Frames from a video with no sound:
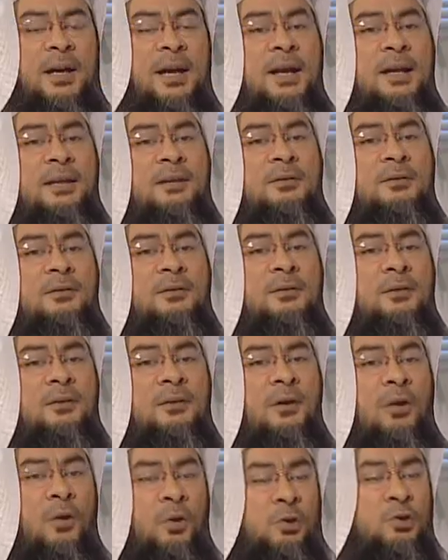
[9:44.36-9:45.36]
And
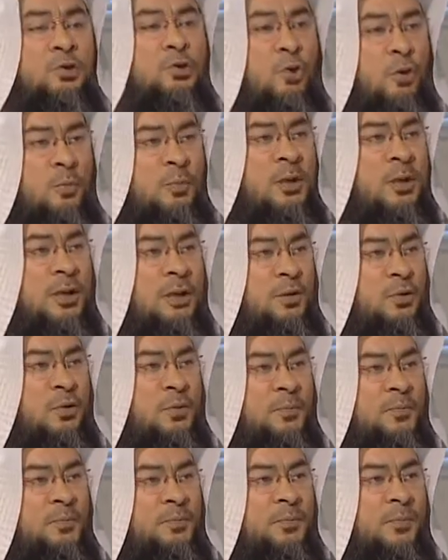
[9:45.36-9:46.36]
also Umm
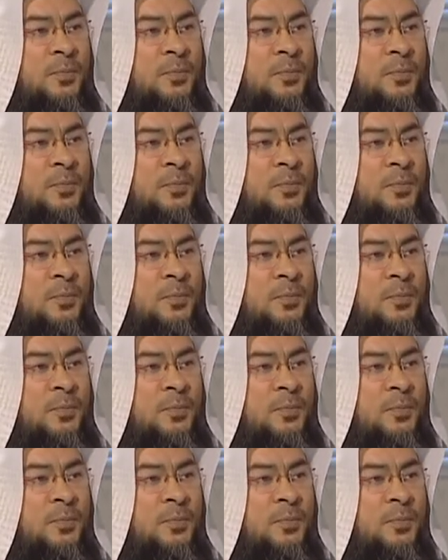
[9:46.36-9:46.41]
Kulthum